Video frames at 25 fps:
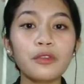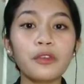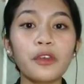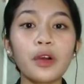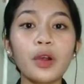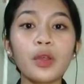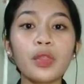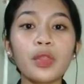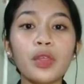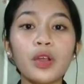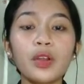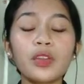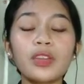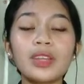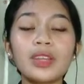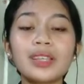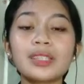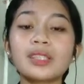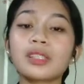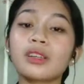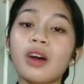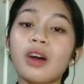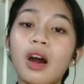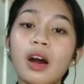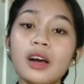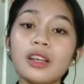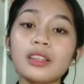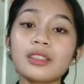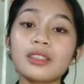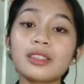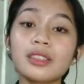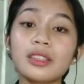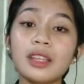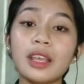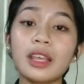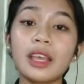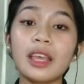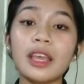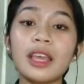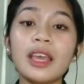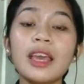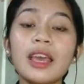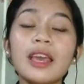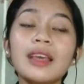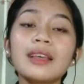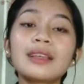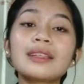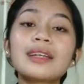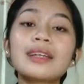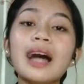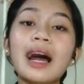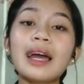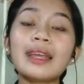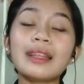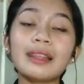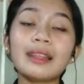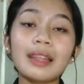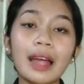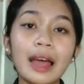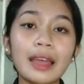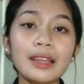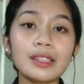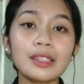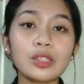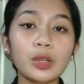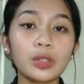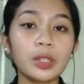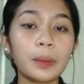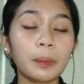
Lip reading: further discuss the guidelines